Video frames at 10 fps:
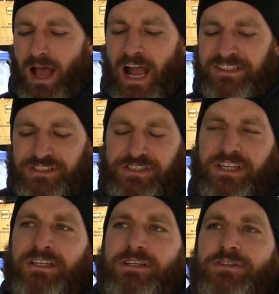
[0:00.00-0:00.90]
I just
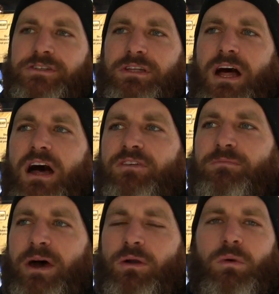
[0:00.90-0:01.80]
think there's a lot of
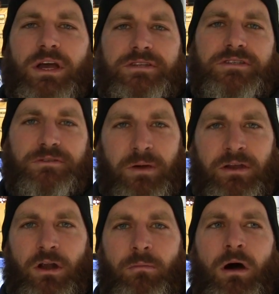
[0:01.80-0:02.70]
better ways to
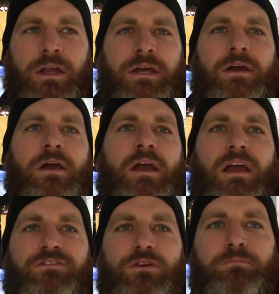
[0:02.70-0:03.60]
spend our money.
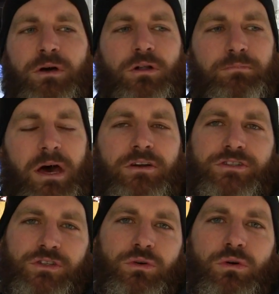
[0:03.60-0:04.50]
If you build better
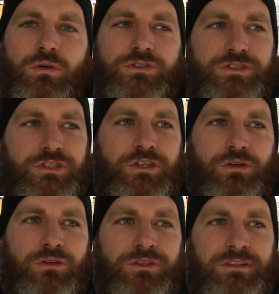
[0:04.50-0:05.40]
schools, you
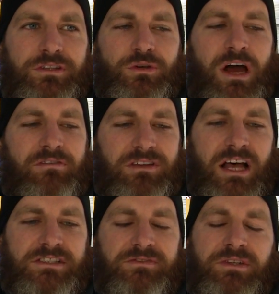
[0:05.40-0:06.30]
have
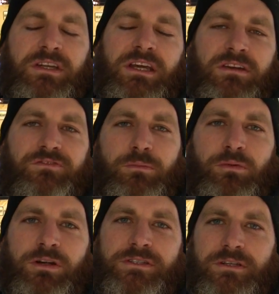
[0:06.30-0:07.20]
less of a need for
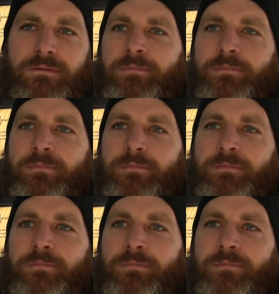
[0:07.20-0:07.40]
prison.